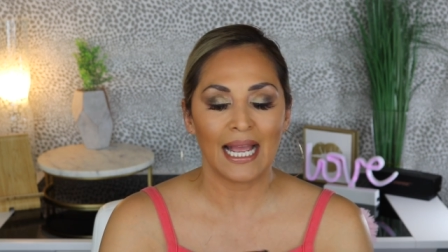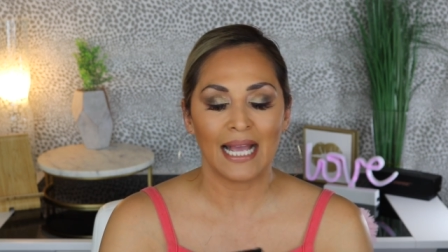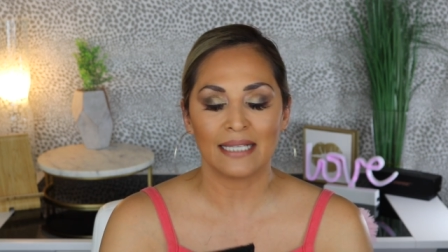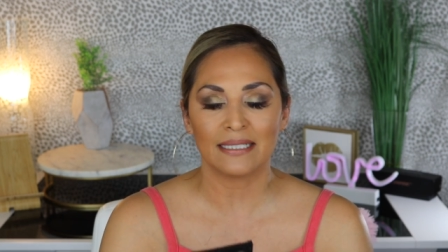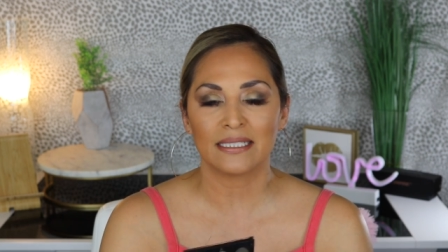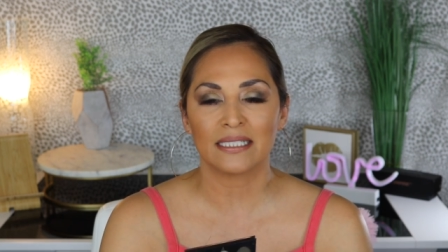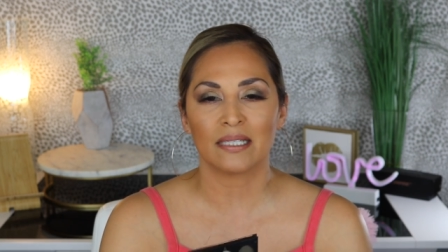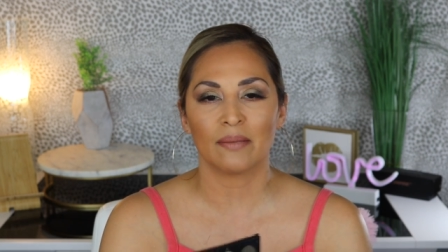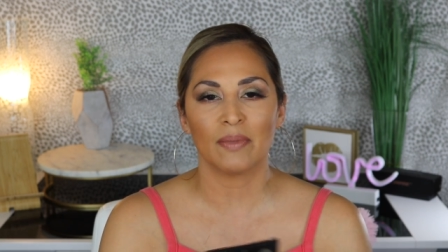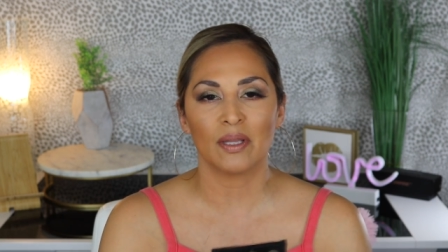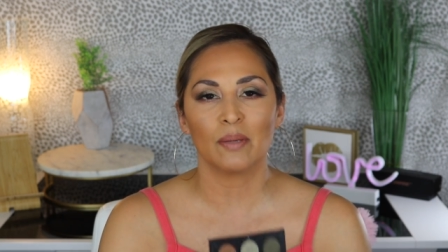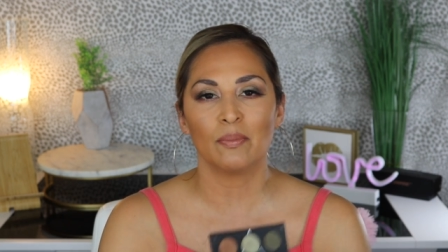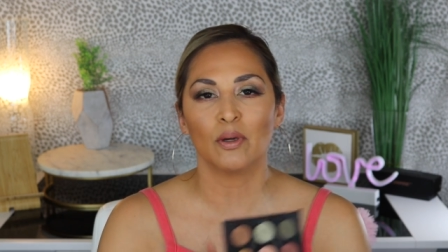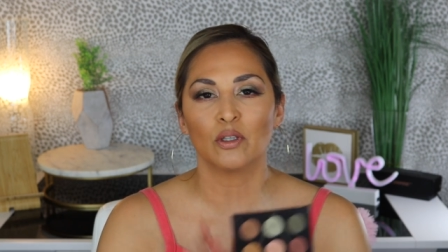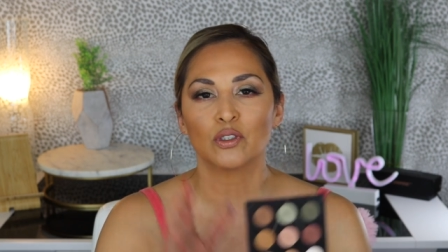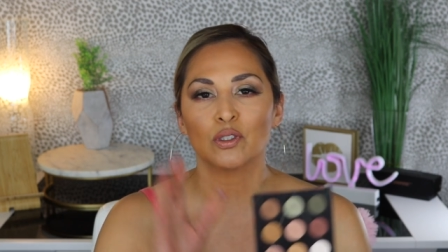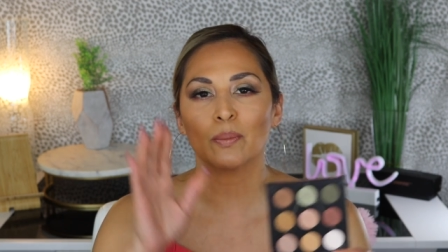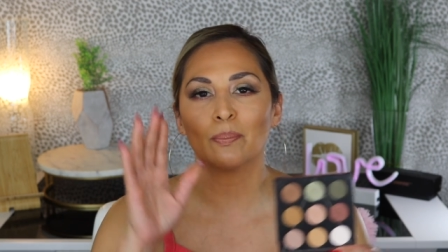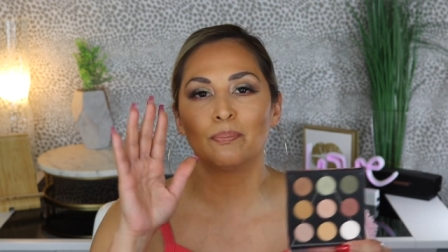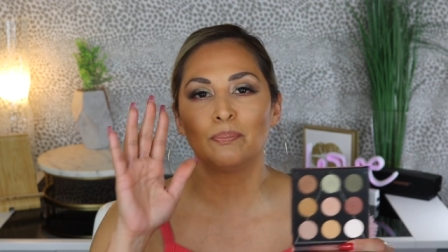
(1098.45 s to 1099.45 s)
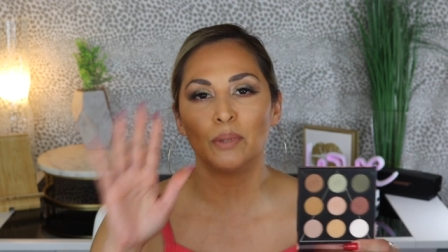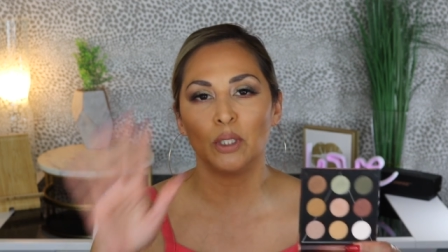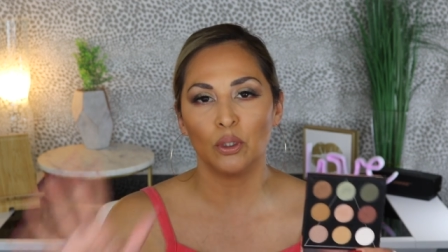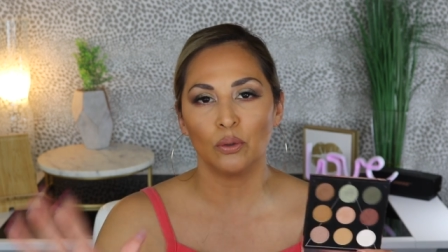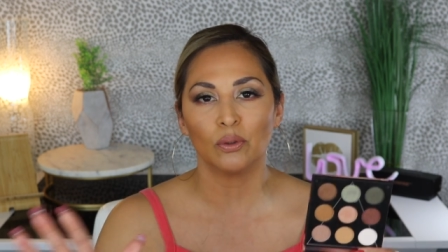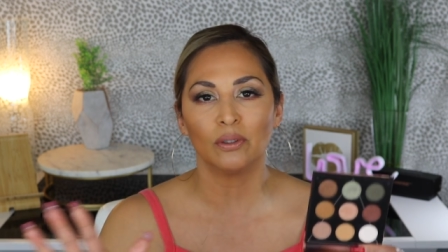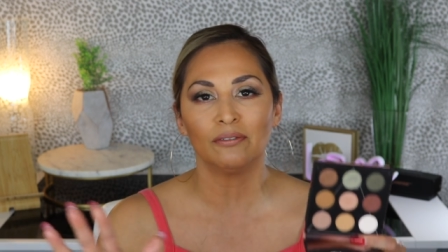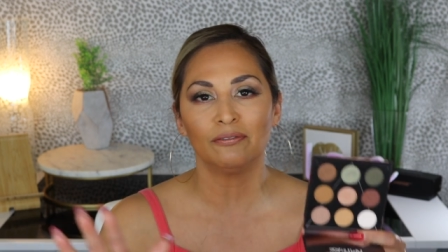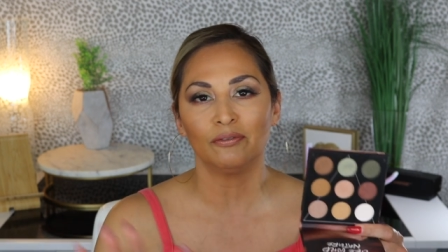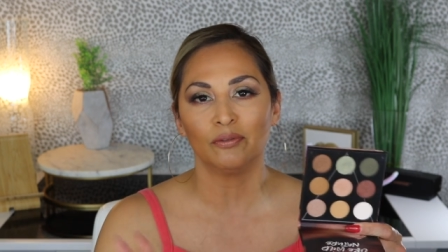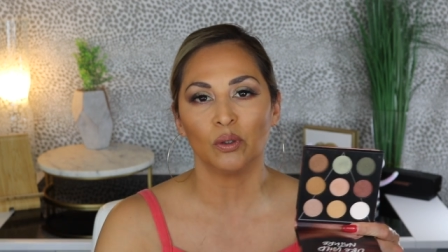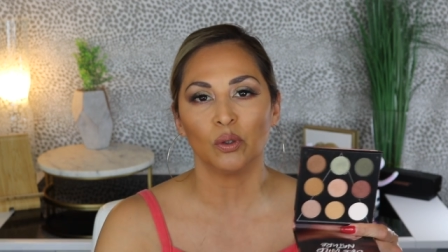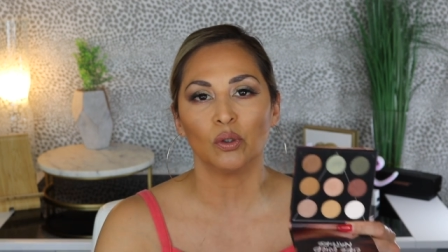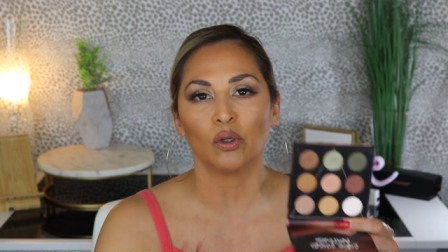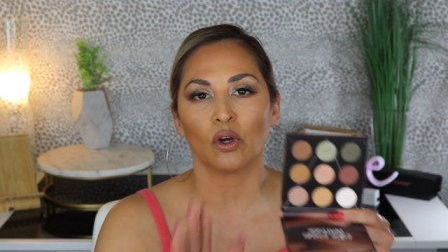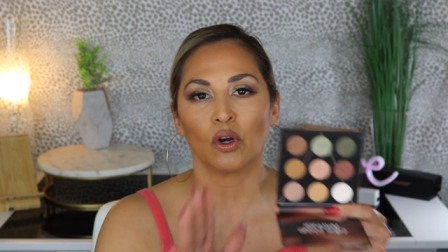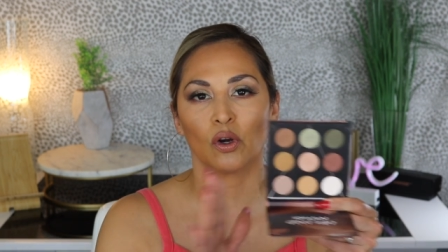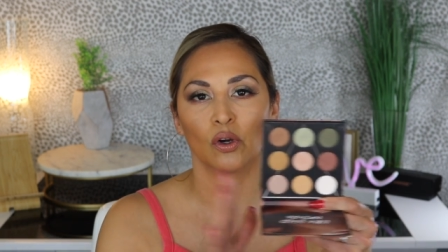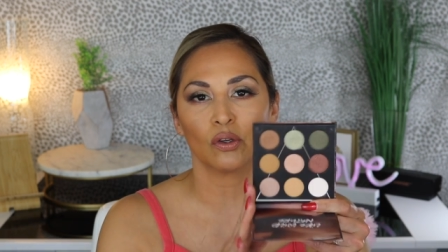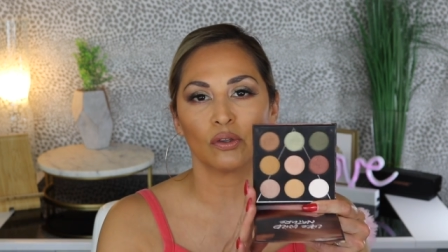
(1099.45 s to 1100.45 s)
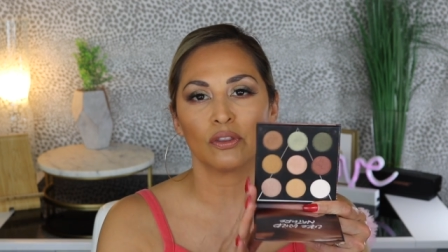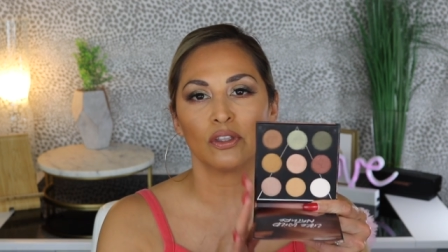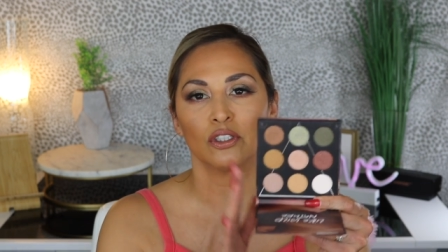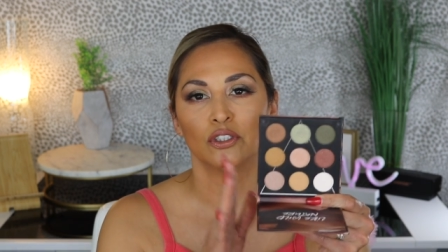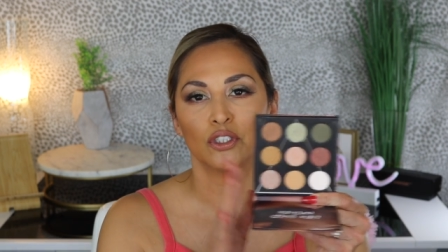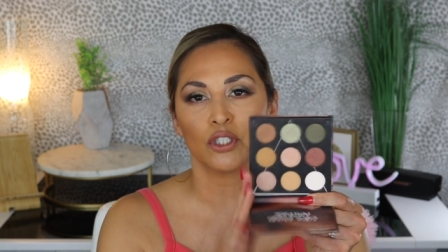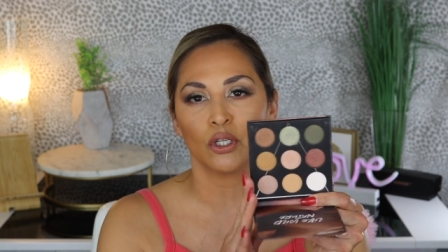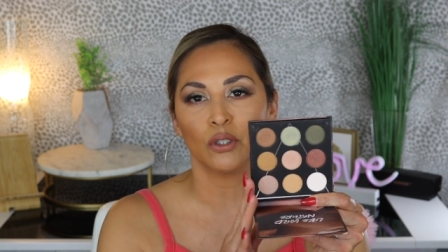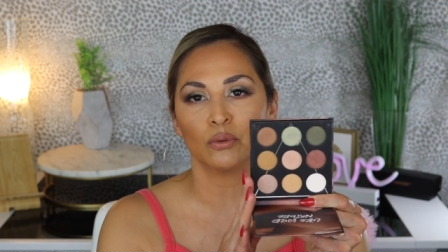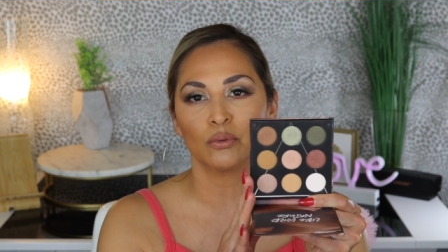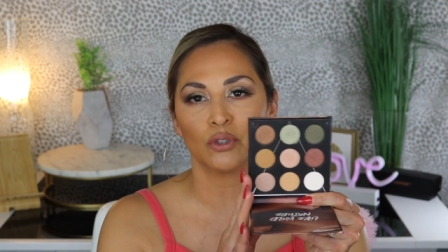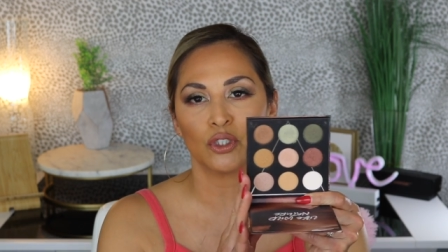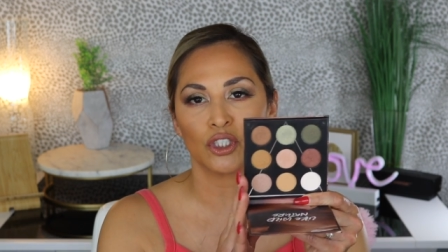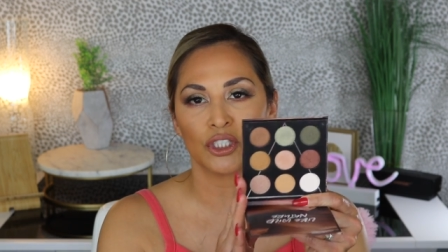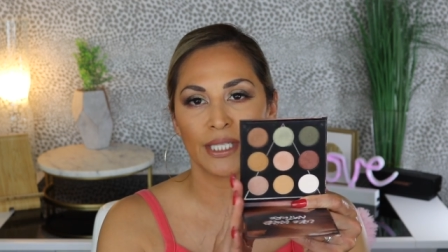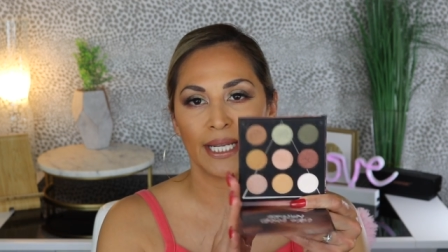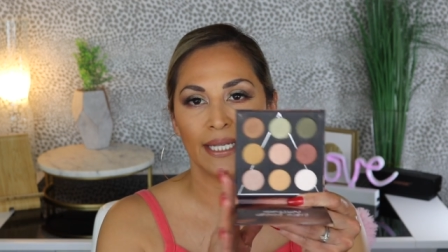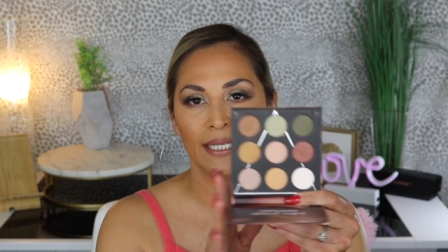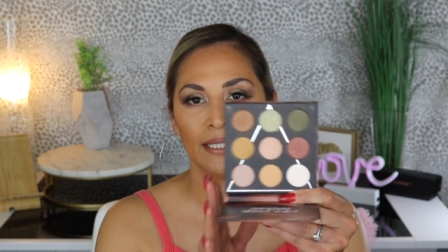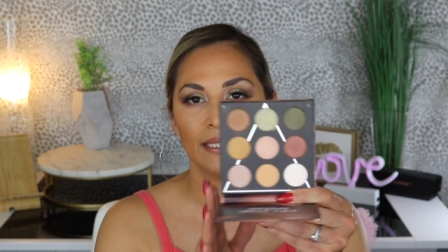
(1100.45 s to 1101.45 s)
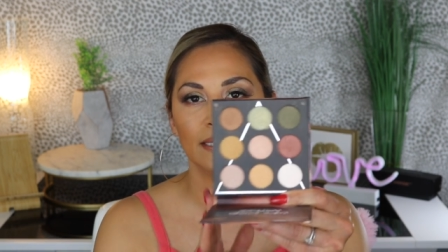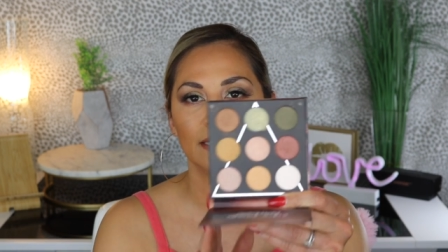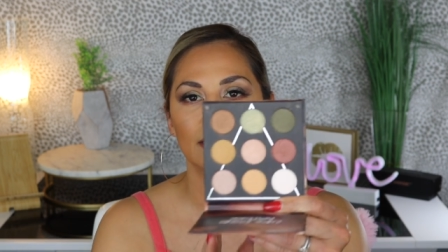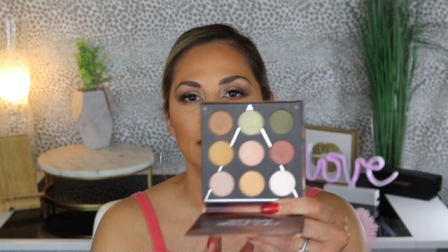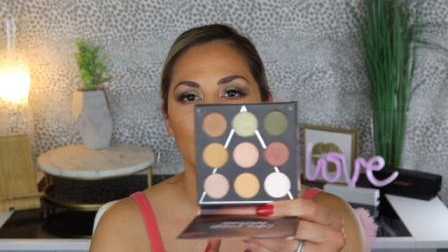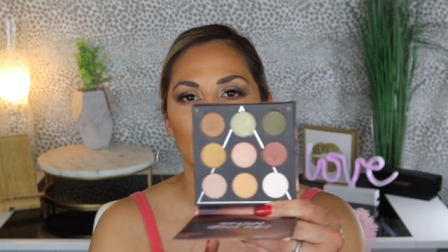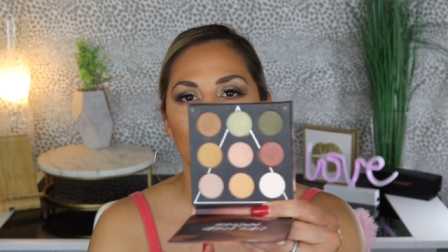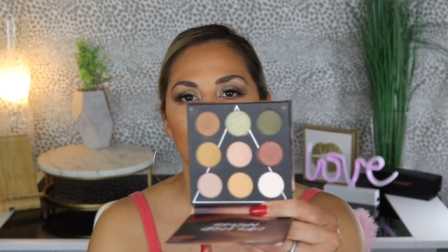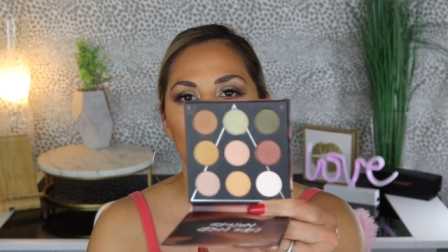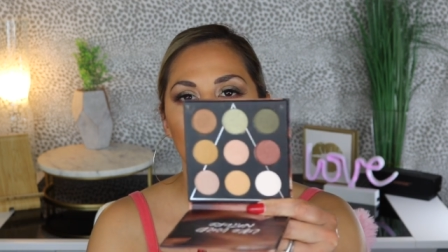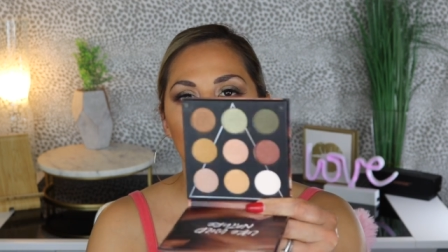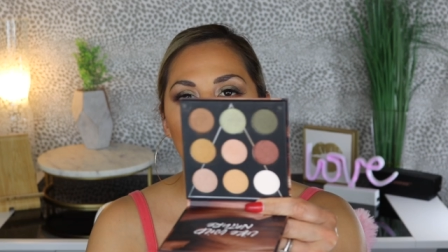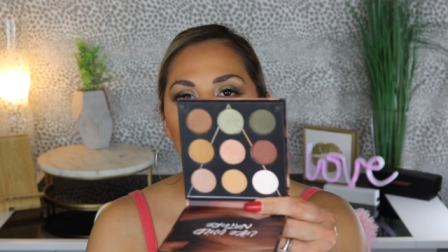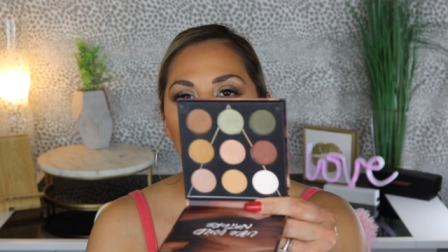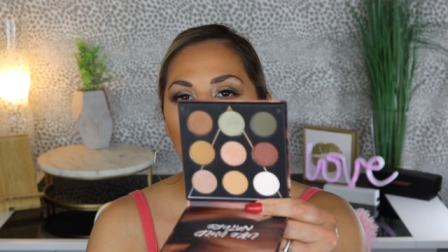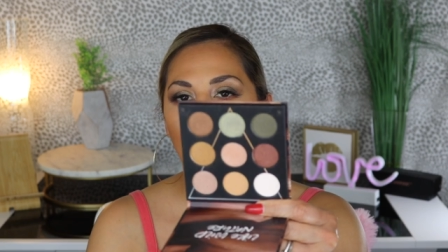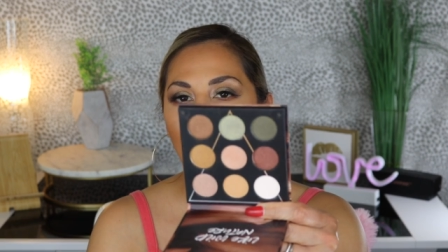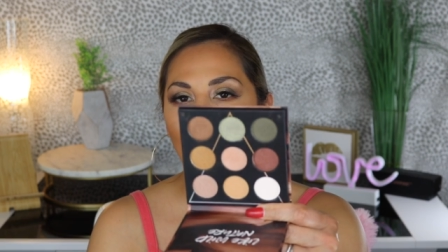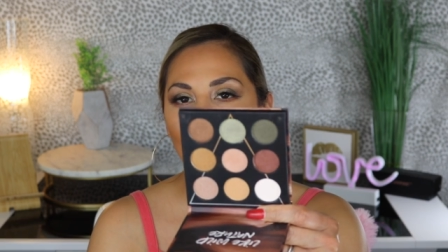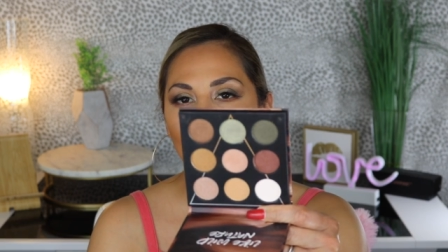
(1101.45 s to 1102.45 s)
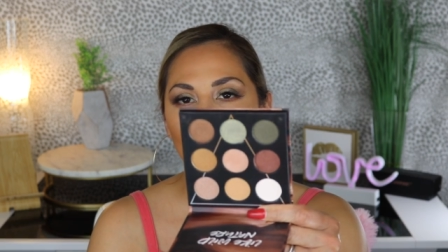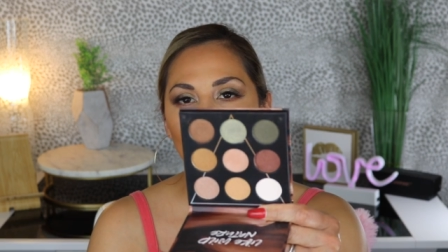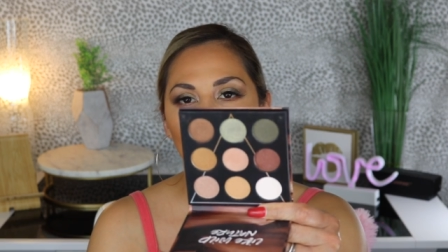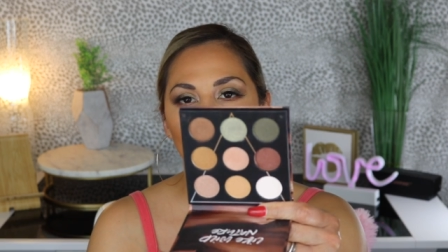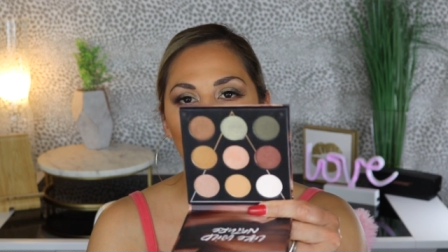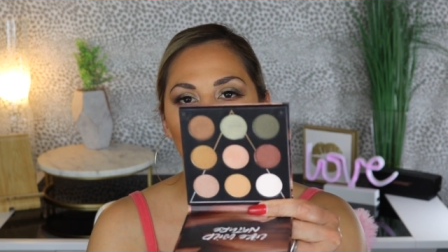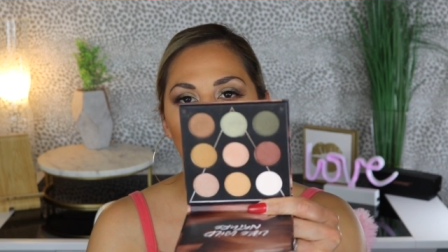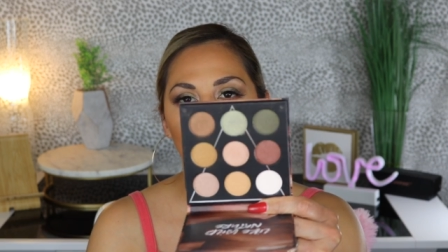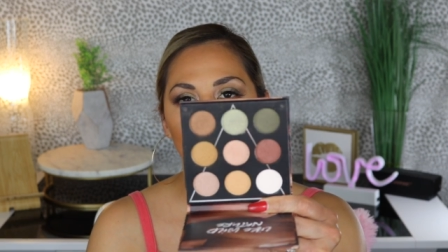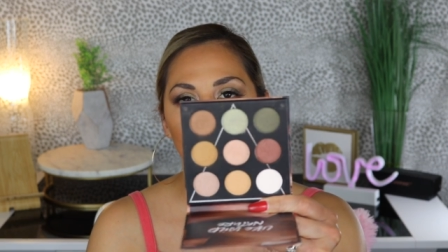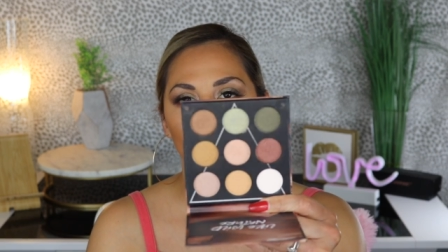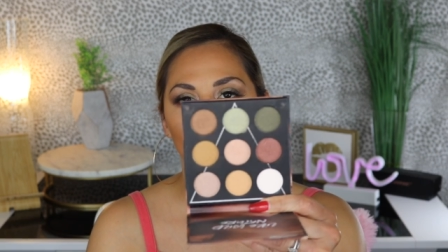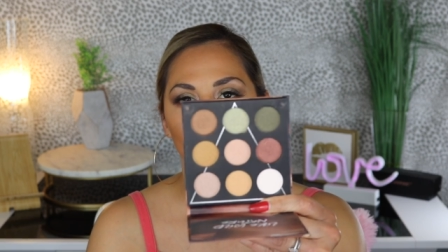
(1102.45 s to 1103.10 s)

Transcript: has some of the most beautiful earth tone shades. I mean, look at